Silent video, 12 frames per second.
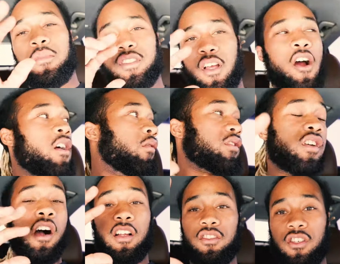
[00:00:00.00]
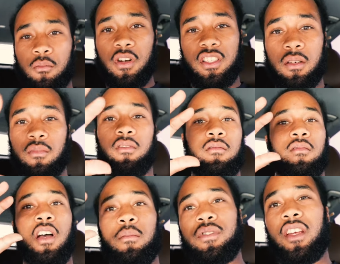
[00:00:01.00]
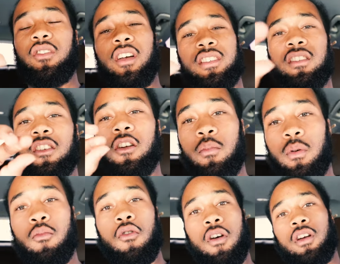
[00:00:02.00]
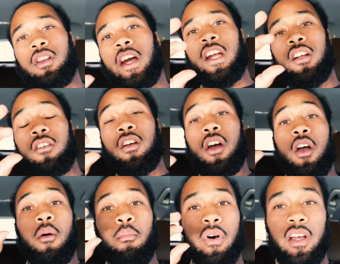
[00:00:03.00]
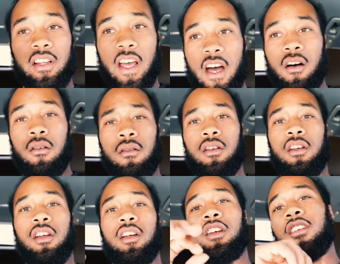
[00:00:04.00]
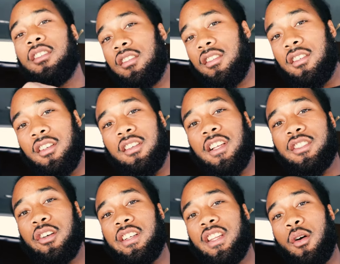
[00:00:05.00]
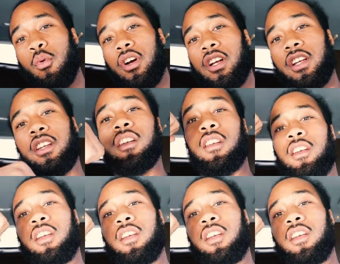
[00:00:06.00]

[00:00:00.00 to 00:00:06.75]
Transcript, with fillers: I'm sorry for talking so much. I'm going to update you guys a little bit more later. But now, let's go get that work in.